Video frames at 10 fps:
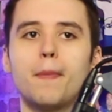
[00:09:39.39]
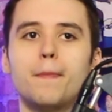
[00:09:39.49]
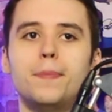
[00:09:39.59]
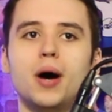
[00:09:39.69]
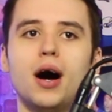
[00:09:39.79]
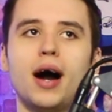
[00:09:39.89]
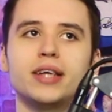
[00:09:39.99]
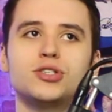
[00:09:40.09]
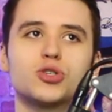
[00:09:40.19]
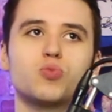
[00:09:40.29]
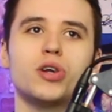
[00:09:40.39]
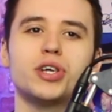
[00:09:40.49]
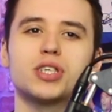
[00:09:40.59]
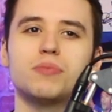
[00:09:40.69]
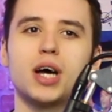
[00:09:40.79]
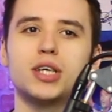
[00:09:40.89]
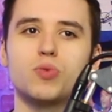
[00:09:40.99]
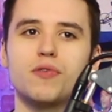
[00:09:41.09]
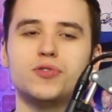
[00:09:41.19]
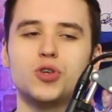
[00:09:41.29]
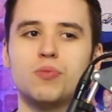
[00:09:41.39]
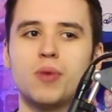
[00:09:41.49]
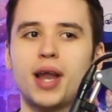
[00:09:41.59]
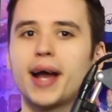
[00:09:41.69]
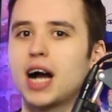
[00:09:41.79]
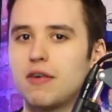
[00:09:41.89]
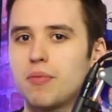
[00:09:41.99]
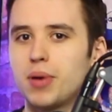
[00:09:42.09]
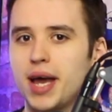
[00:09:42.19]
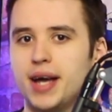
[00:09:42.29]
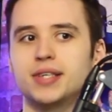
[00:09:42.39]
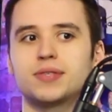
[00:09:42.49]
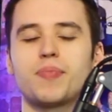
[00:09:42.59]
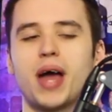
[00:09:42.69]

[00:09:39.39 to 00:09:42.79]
But I just wonder sometimes with Zouma, like other players,